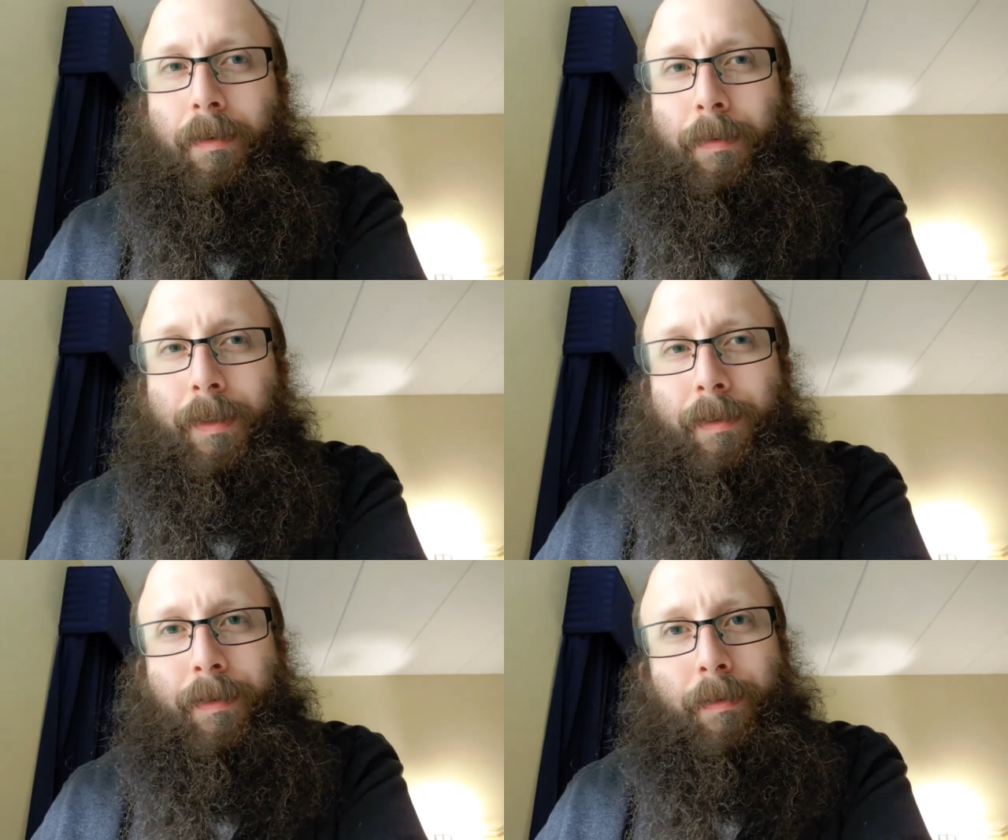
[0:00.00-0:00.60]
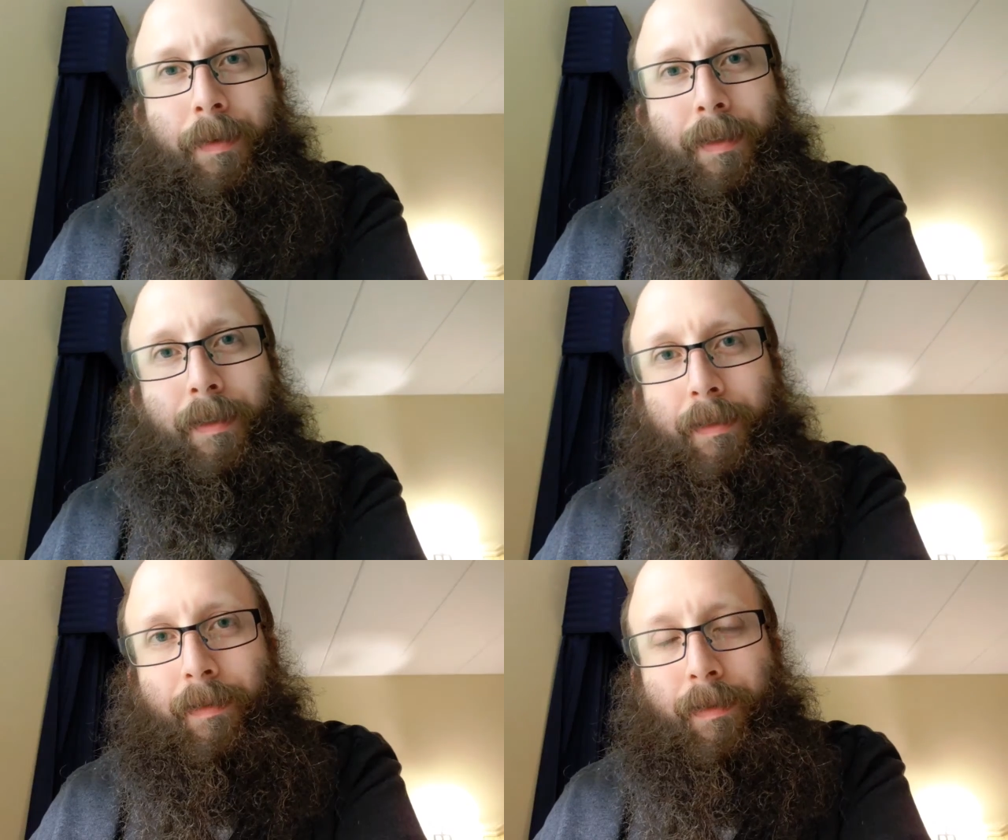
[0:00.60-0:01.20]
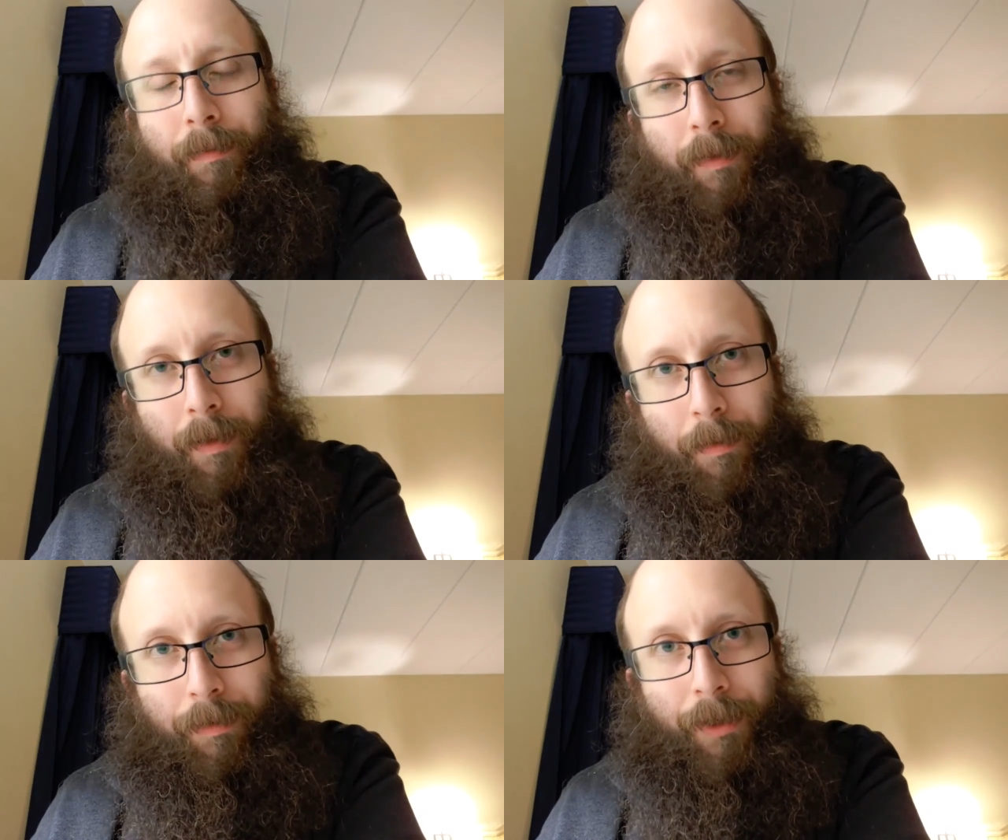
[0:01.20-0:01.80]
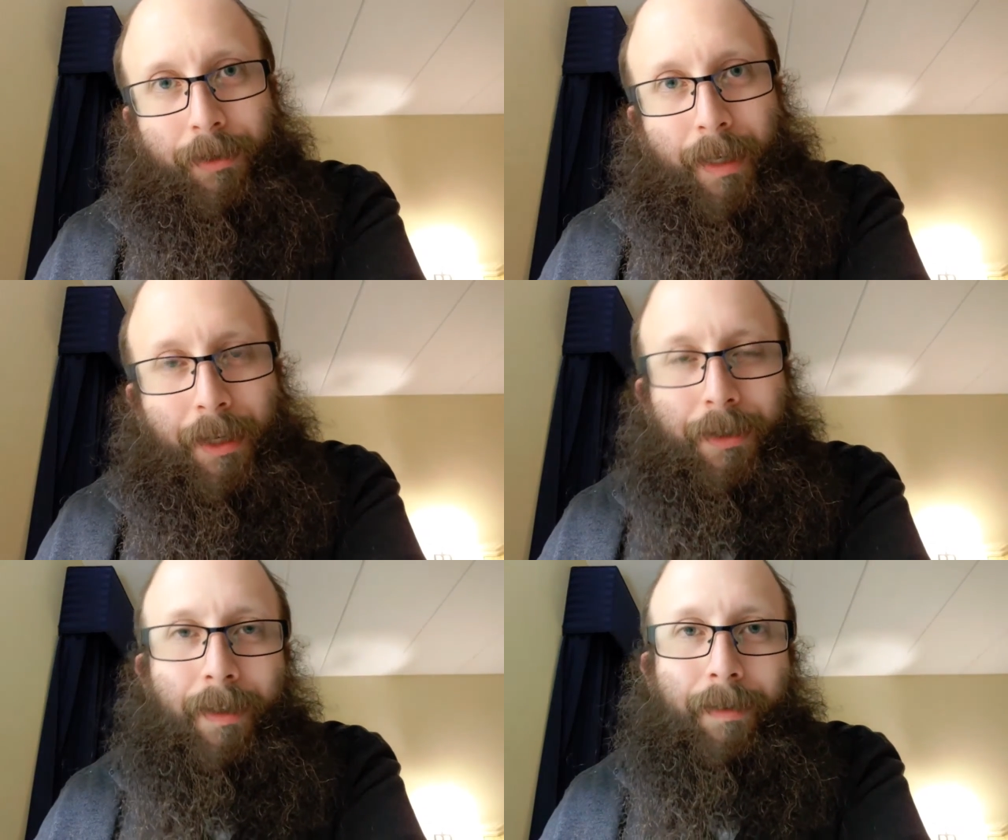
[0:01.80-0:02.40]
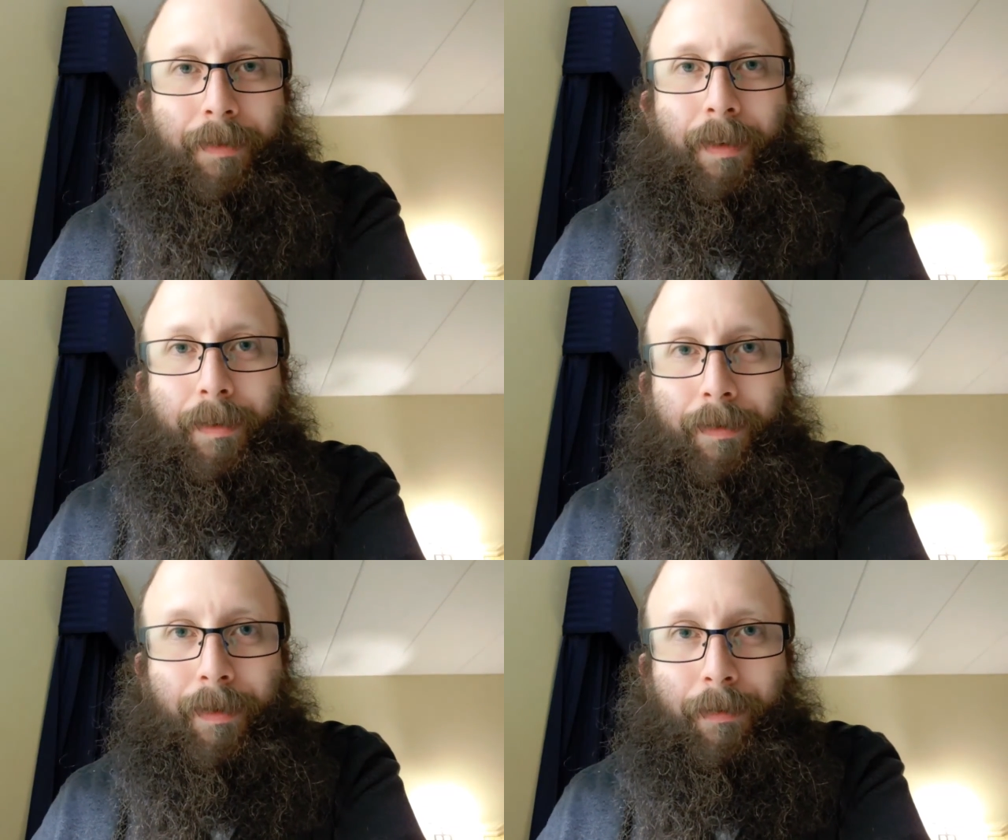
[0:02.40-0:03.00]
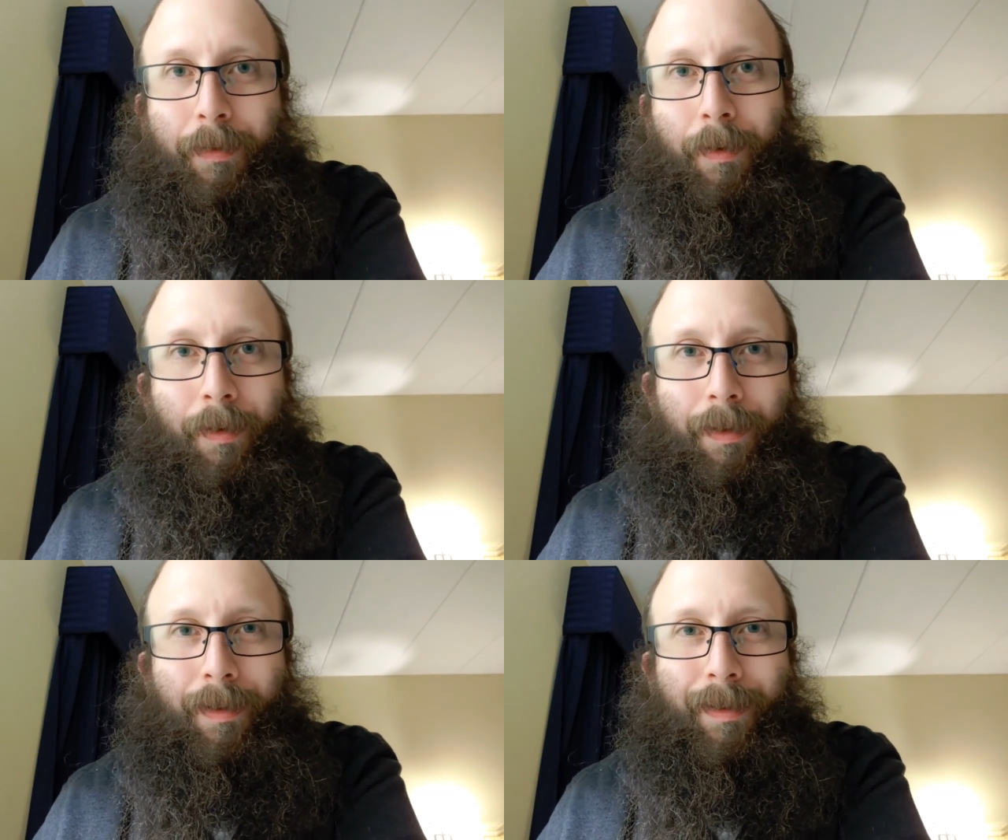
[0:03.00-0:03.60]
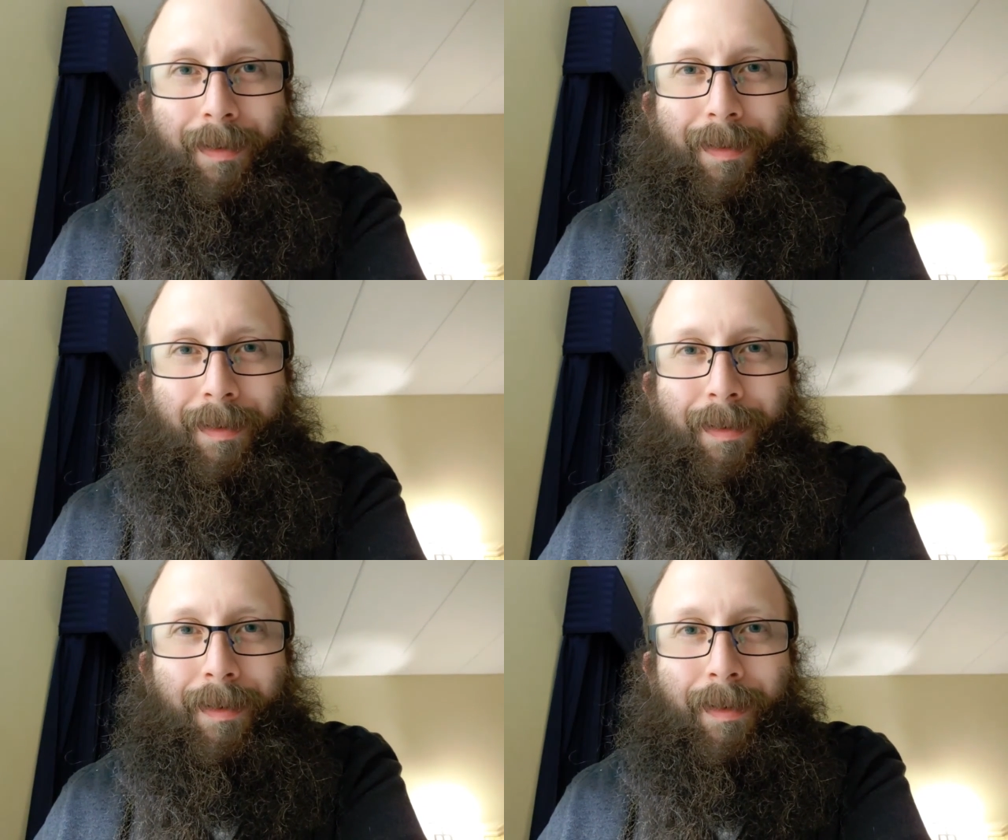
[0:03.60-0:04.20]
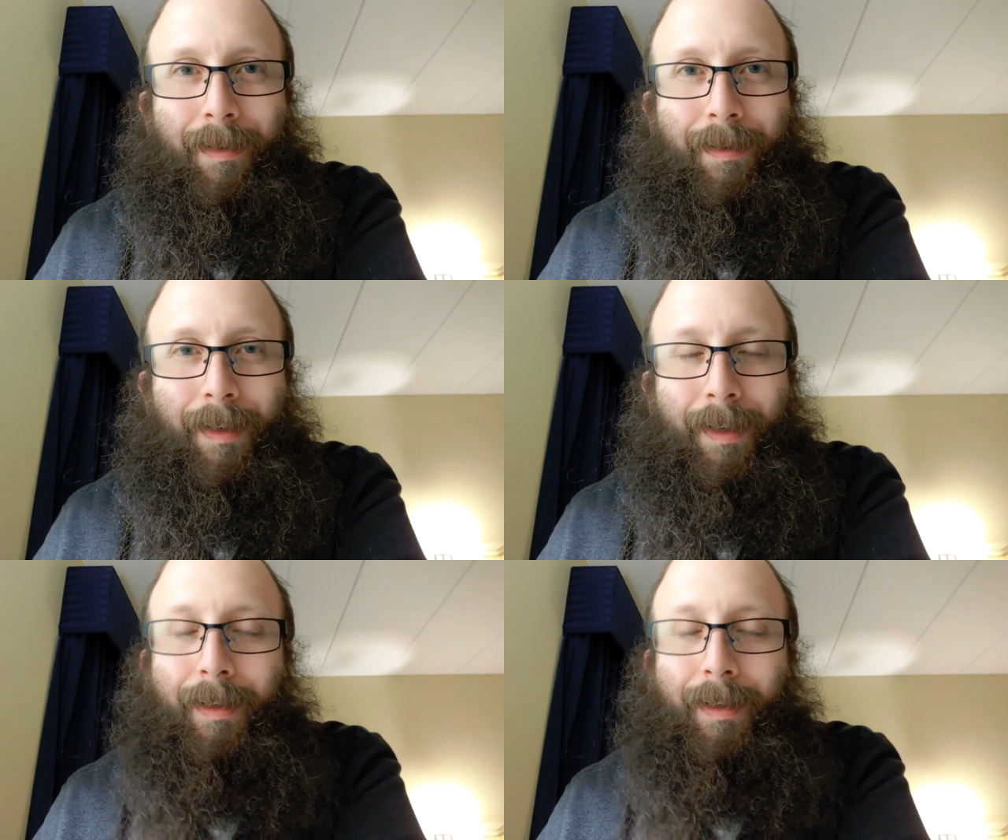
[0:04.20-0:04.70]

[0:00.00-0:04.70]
But there will be an appreciation of both, right?